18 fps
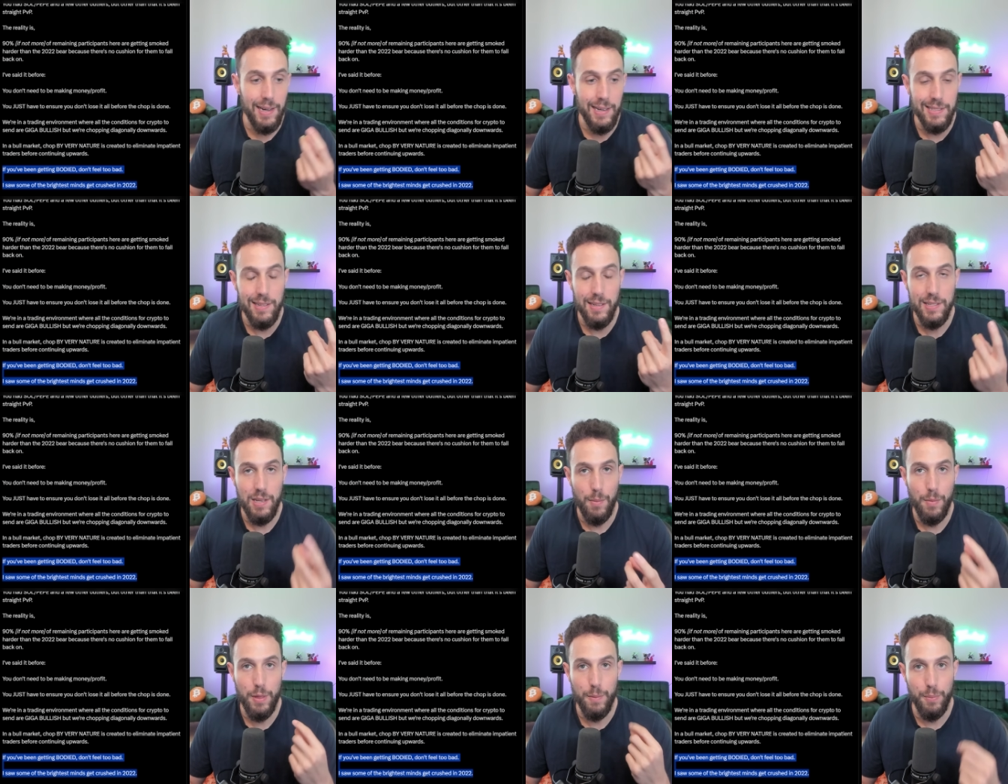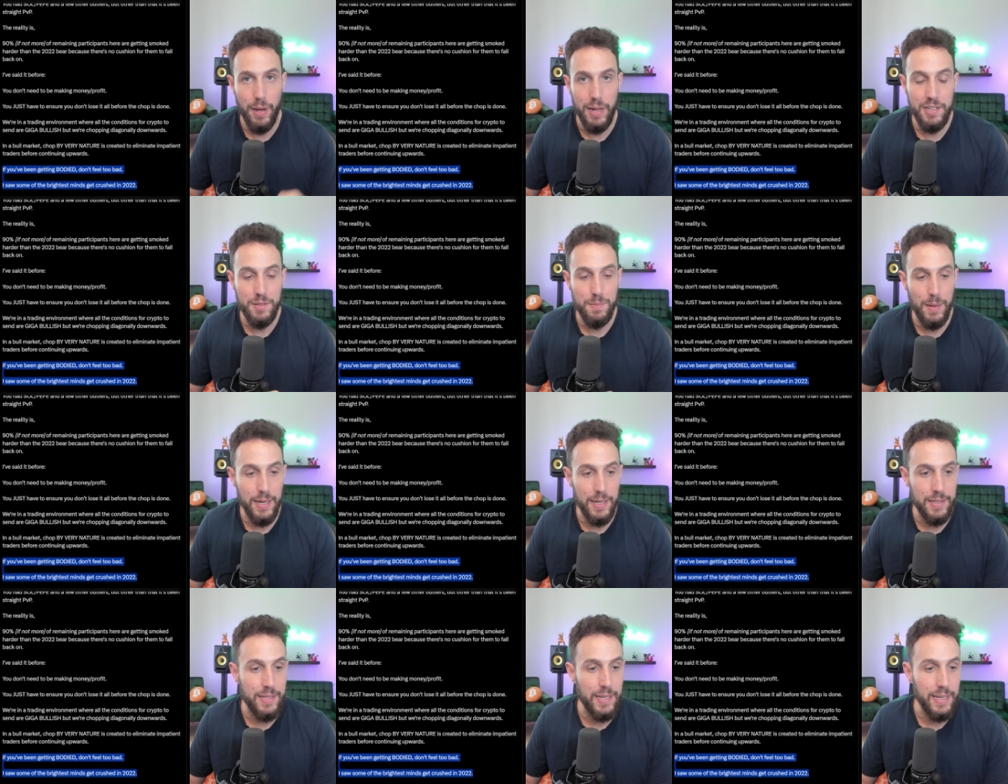I saw some of the brightest
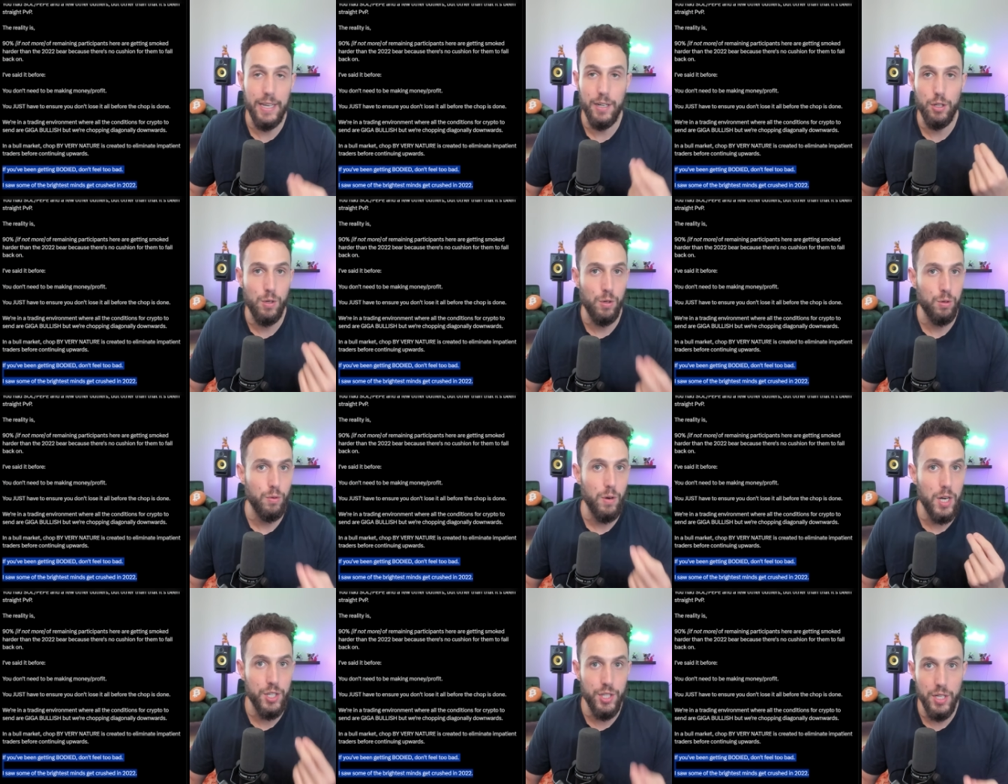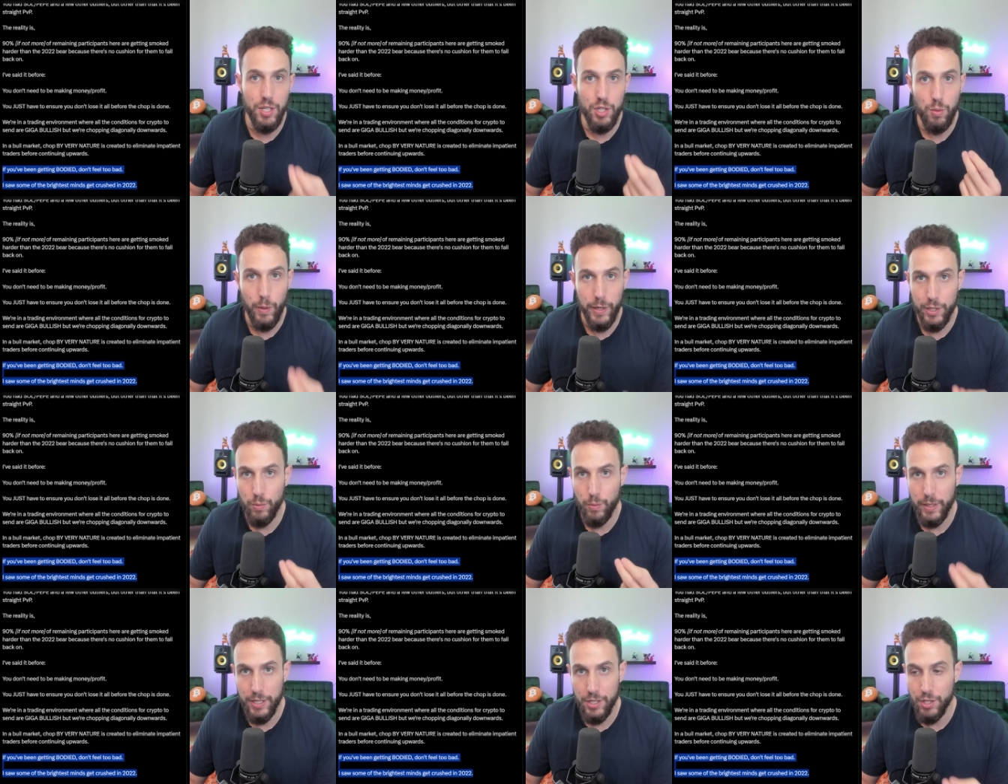minds get crushed in
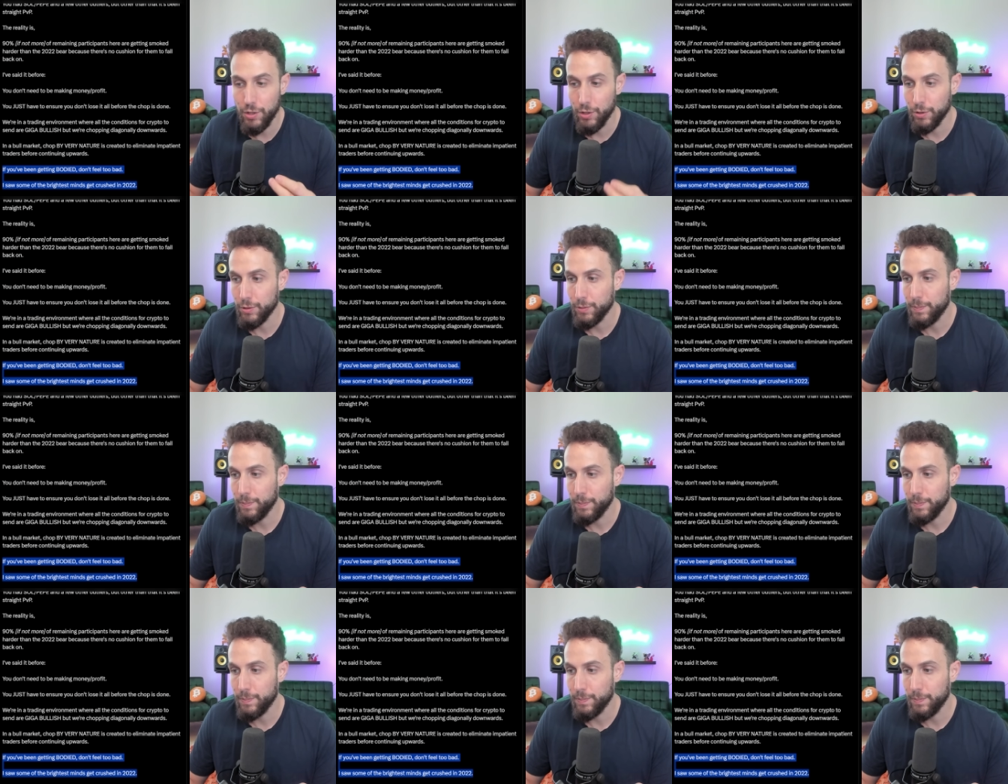2022.